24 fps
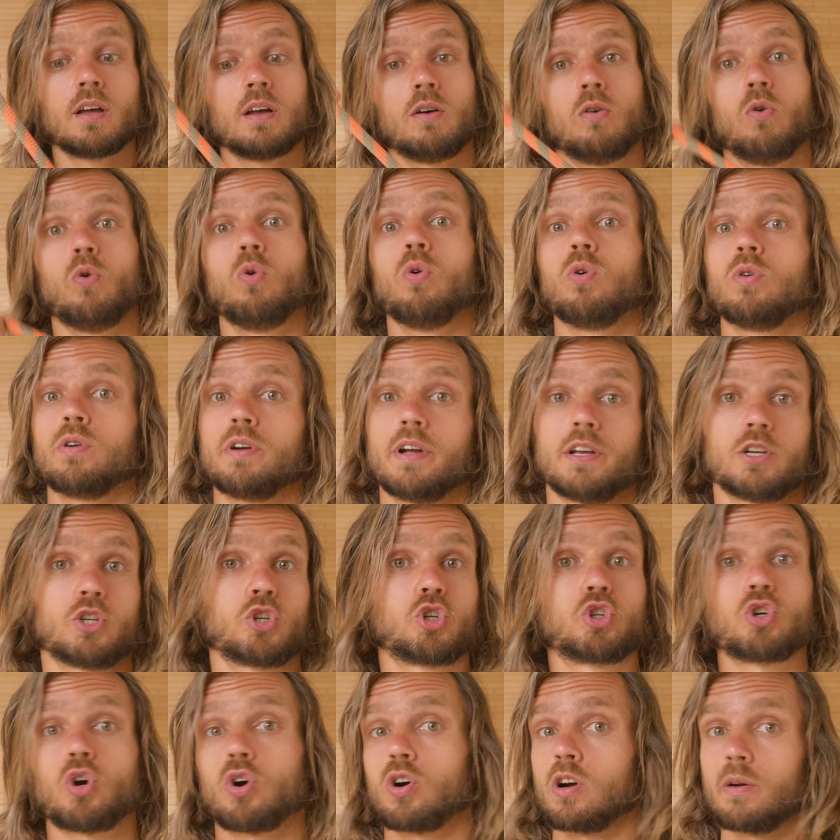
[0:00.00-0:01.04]
or a
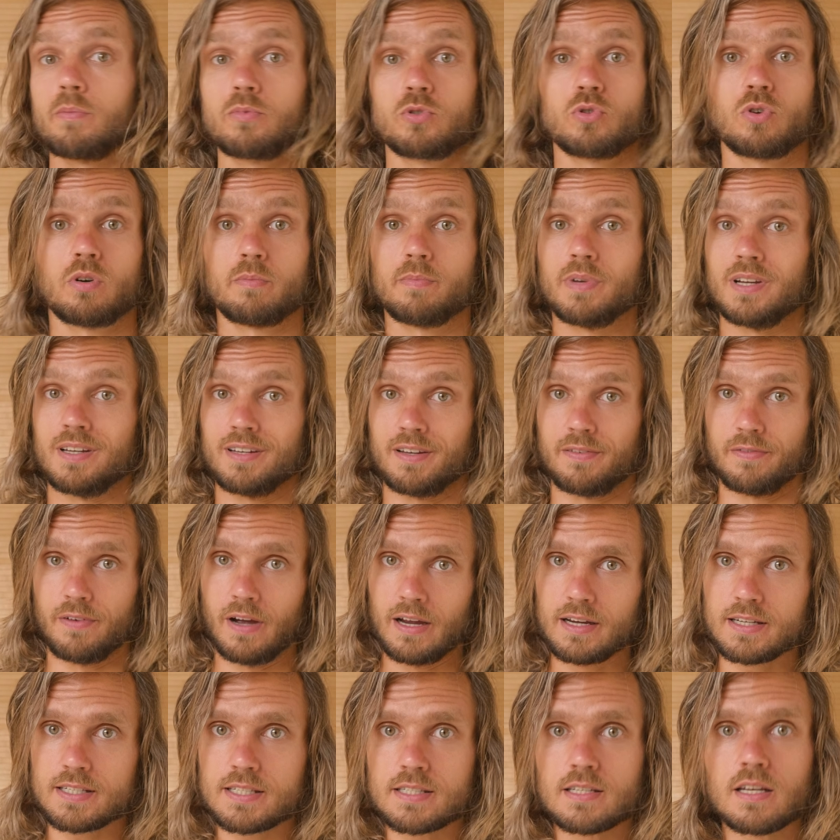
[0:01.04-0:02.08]
shock absorbing
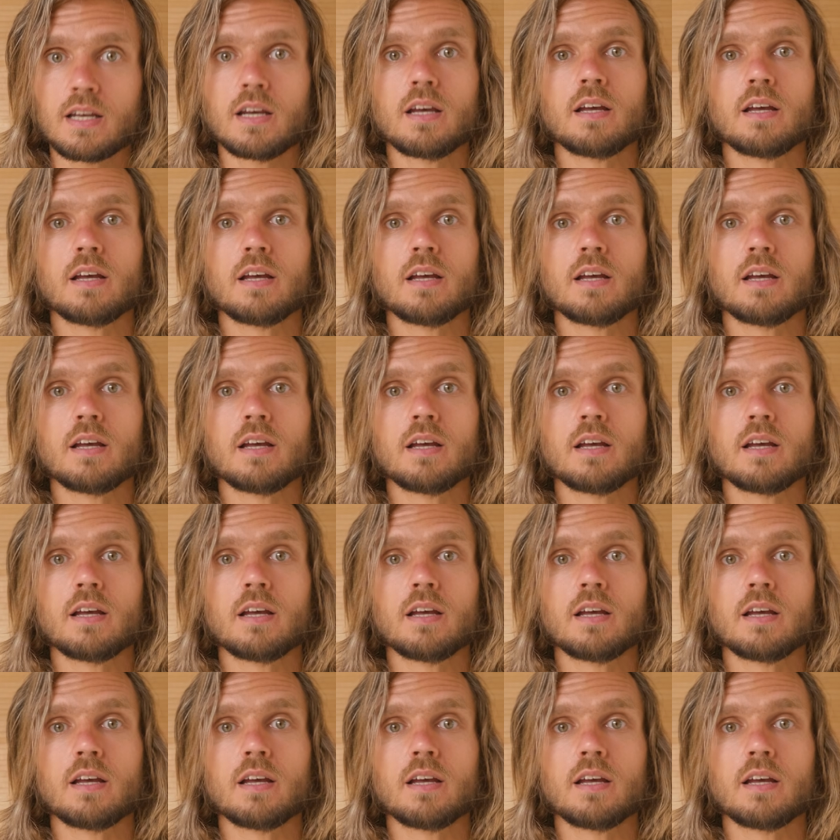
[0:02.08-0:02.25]
device,